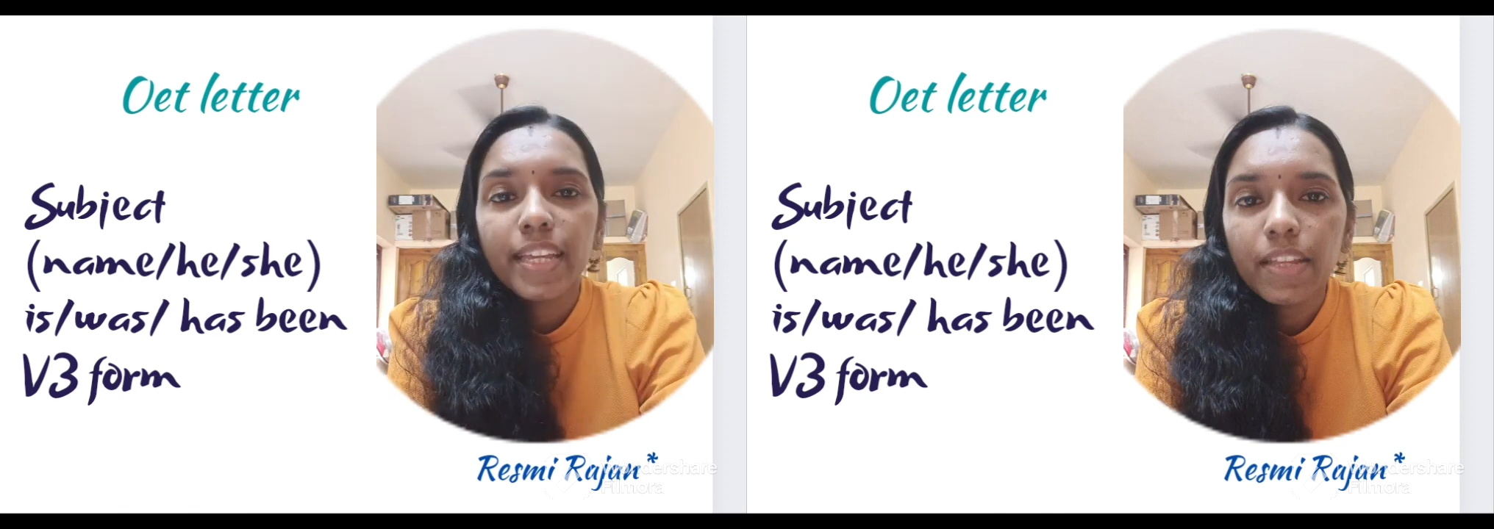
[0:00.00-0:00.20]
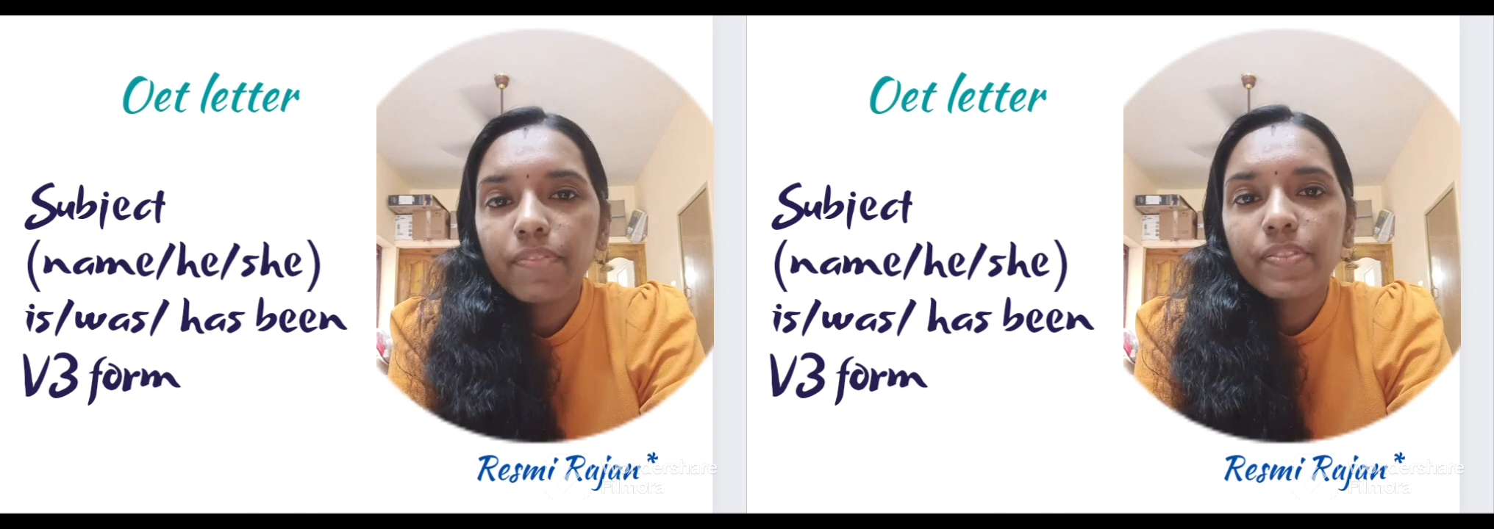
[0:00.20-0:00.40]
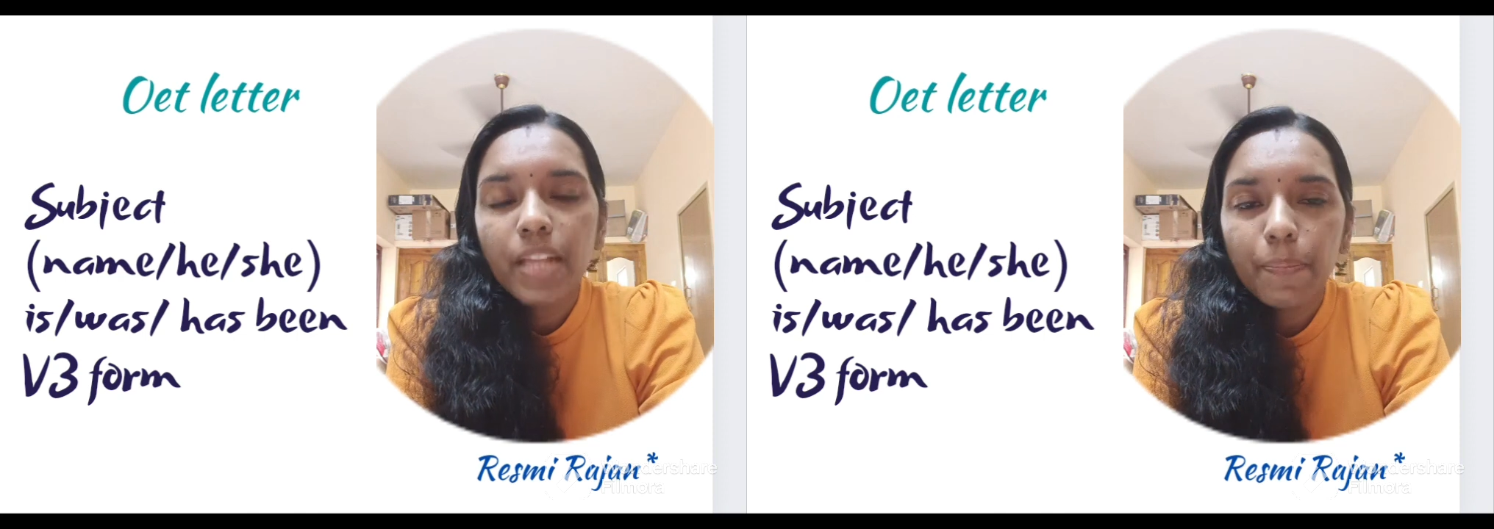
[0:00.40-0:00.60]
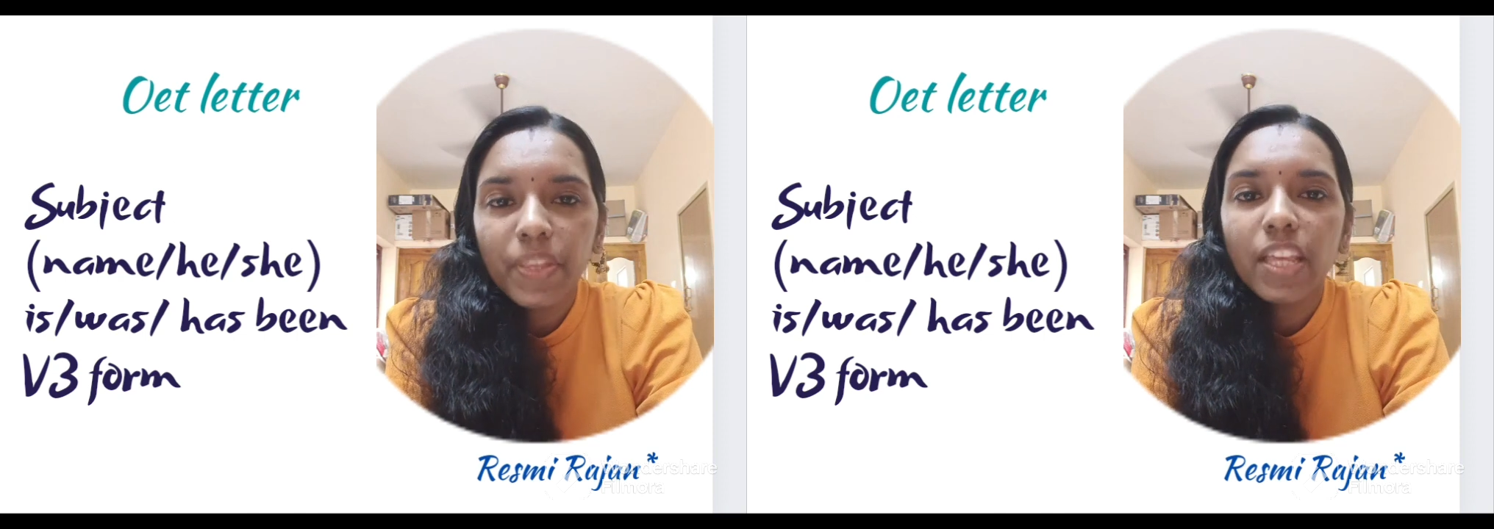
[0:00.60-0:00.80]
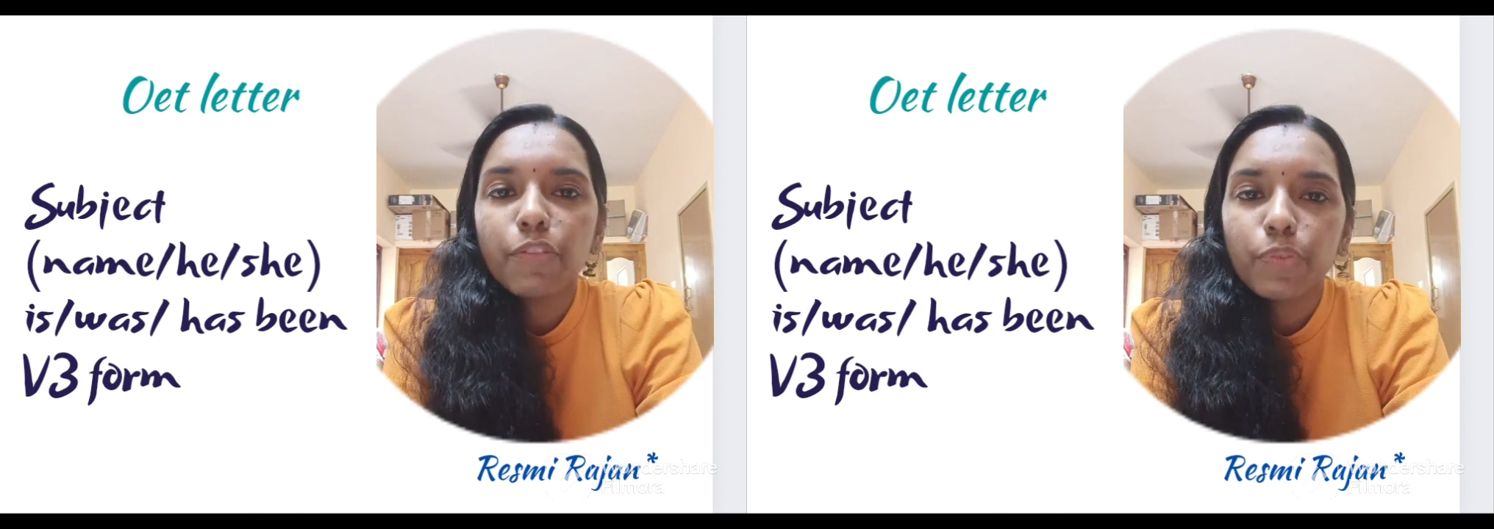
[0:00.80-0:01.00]

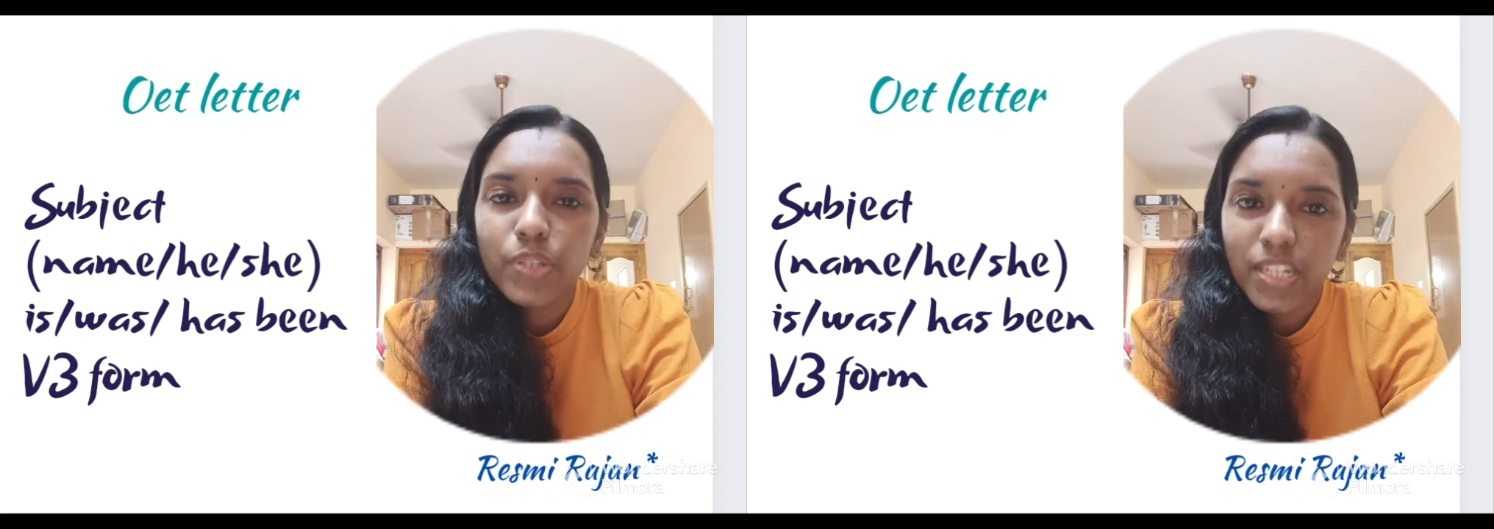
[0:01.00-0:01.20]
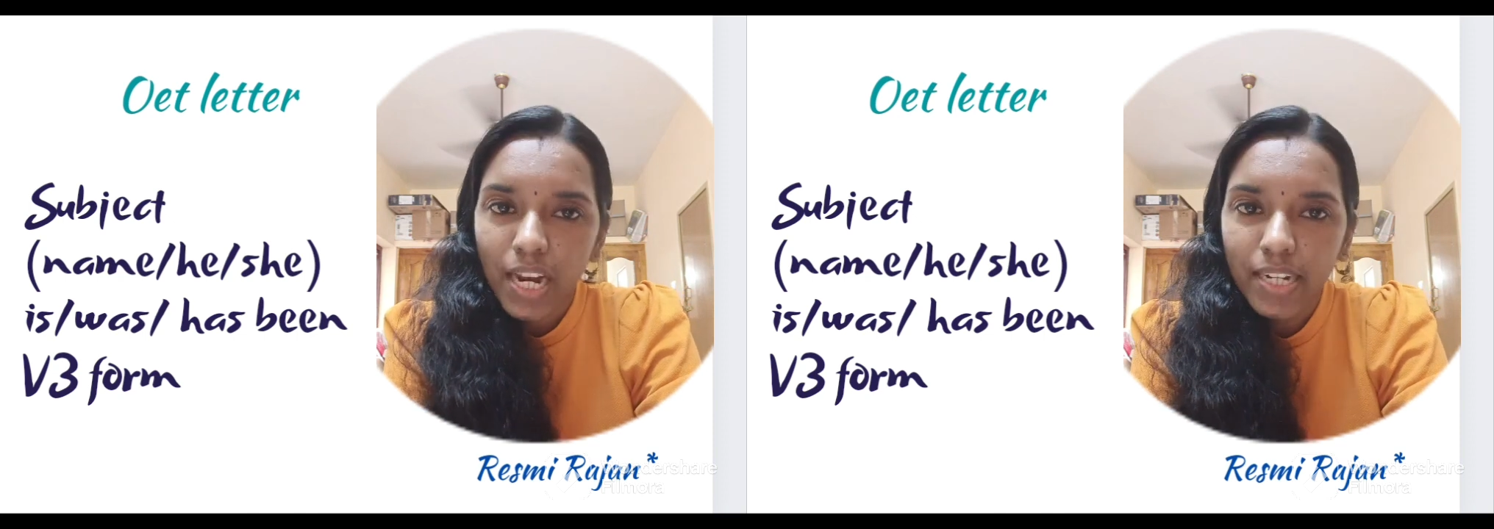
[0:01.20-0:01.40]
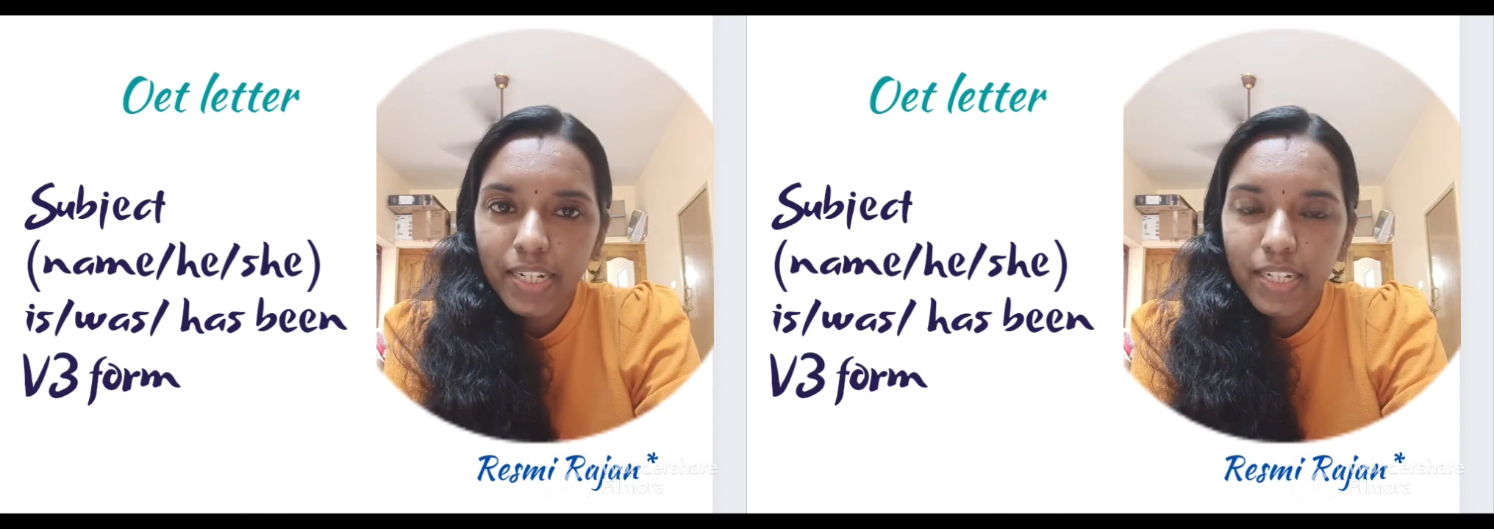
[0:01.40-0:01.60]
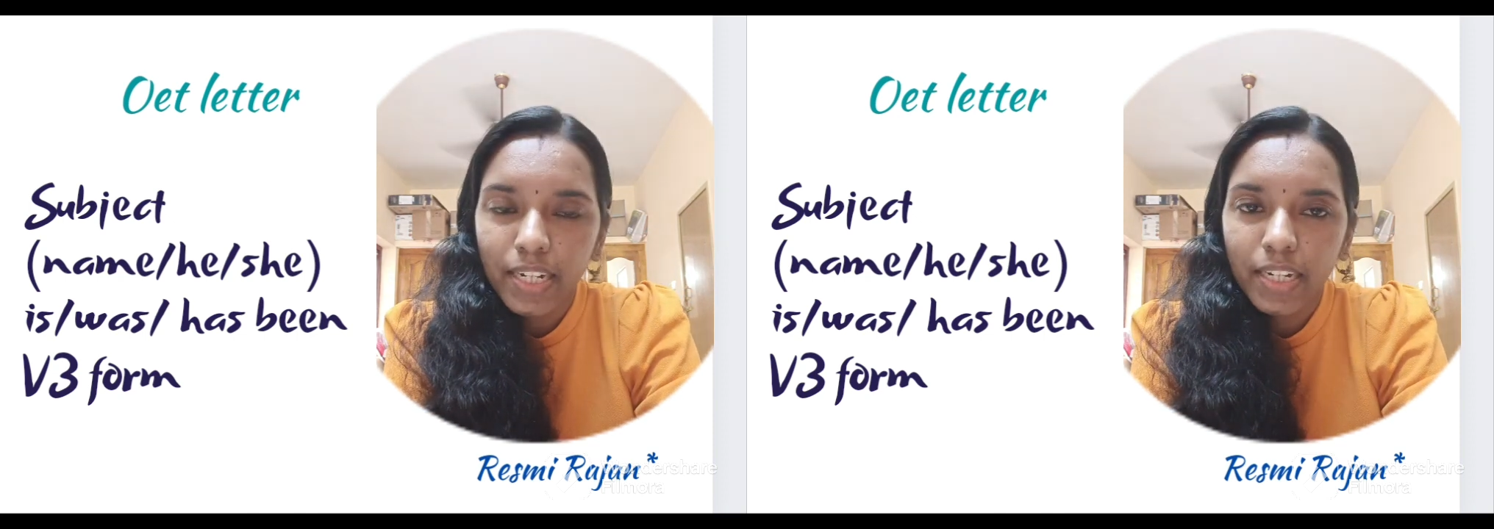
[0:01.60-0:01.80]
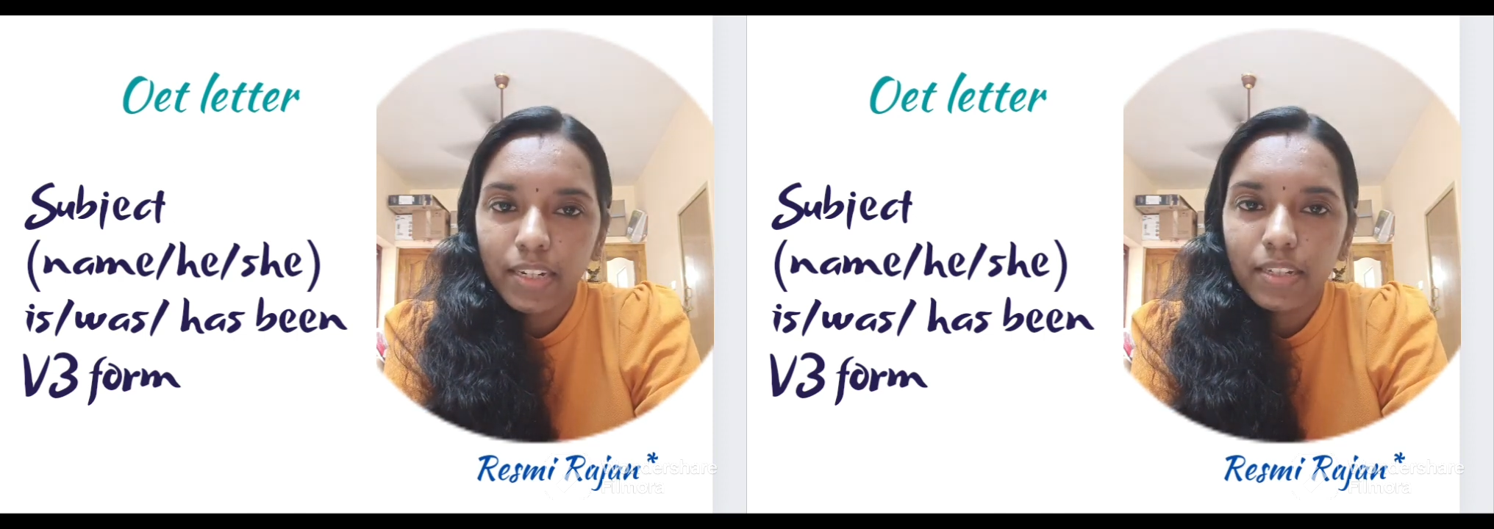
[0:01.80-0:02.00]
If you
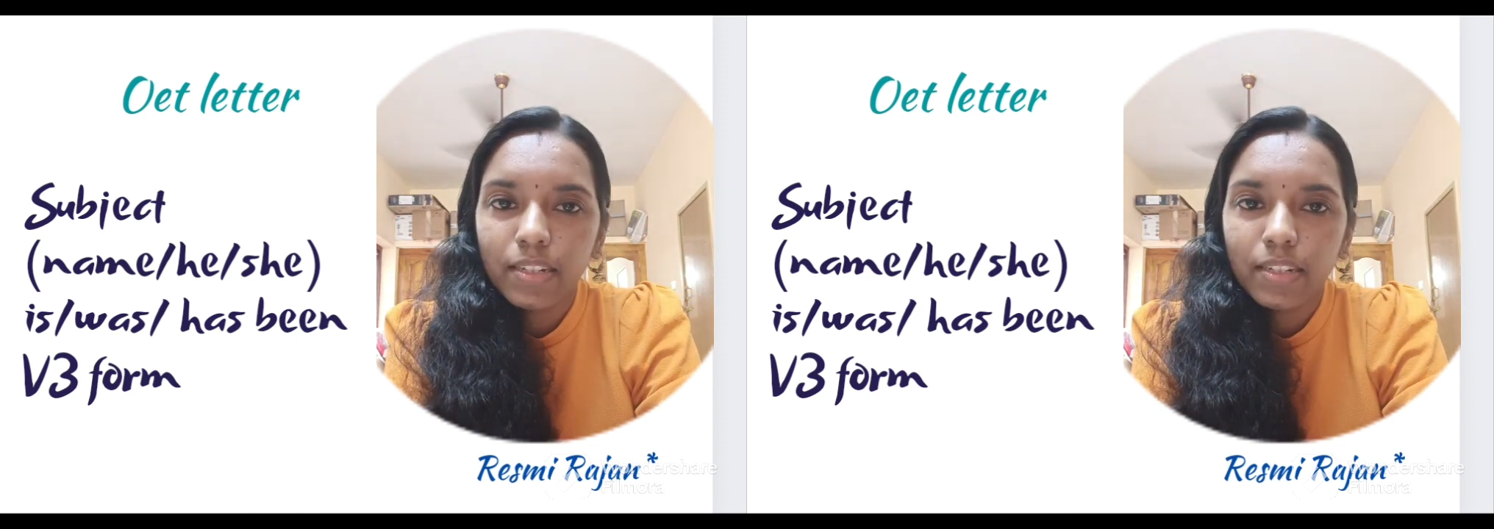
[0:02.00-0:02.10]
started,